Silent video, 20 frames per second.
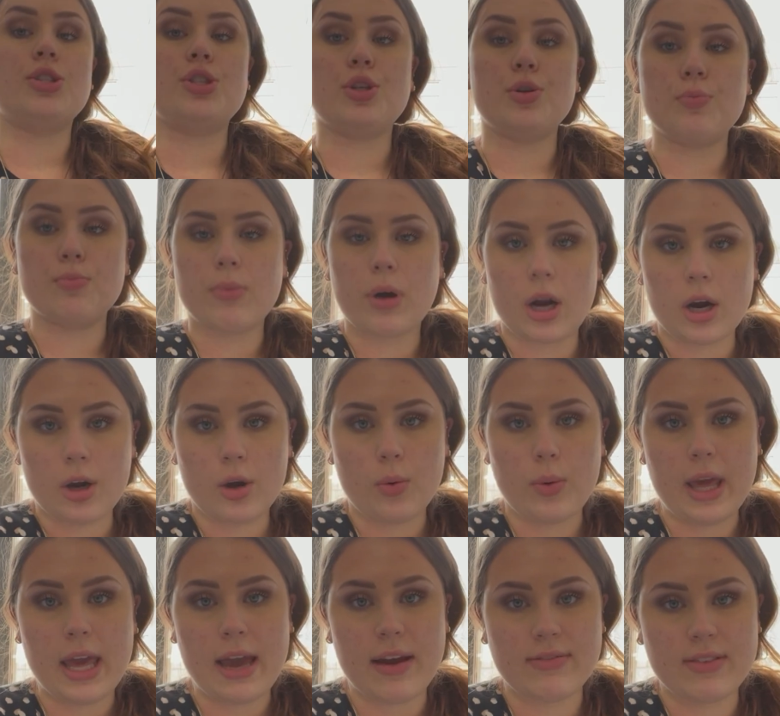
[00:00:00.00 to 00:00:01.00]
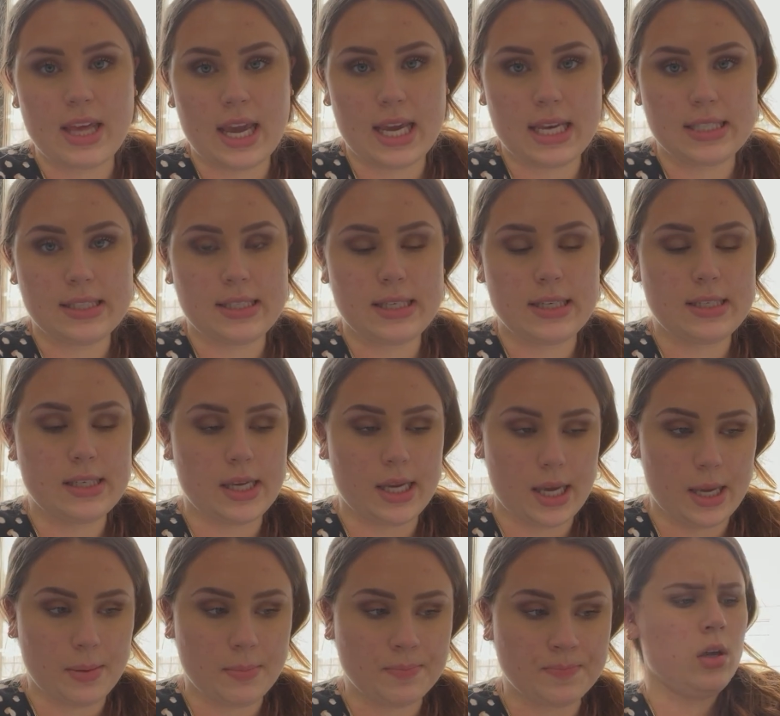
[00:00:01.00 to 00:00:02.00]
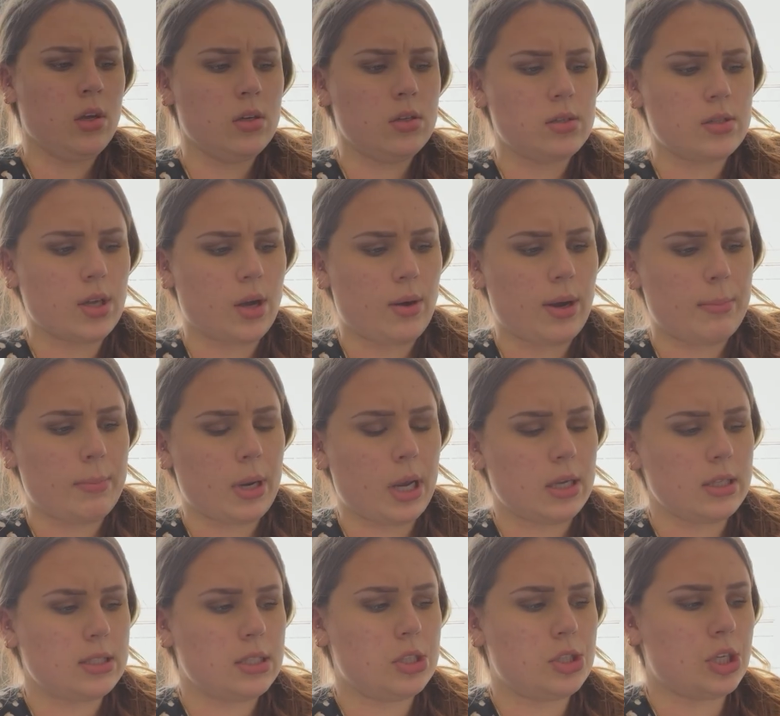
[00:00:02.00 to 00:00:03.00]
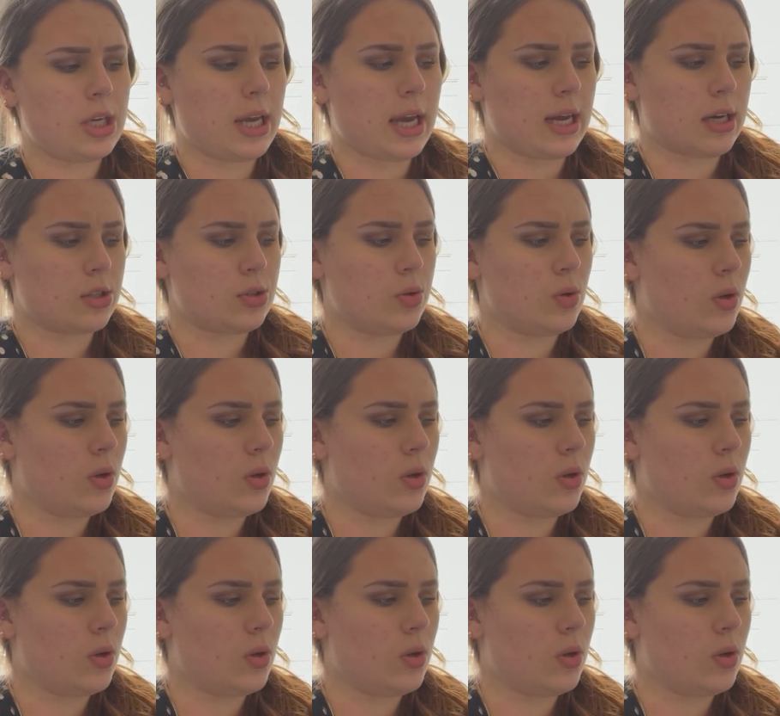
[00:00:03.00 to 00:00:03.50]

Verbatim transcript: Tomorrow we have the ACT, so I'm not teaching actual